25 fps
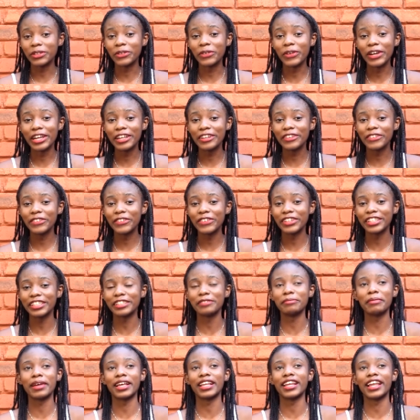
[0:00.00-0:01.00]
going on
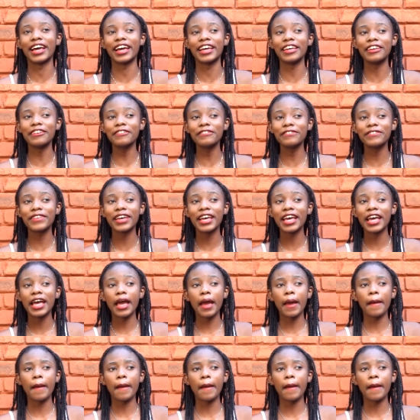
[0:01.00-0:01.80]
in my life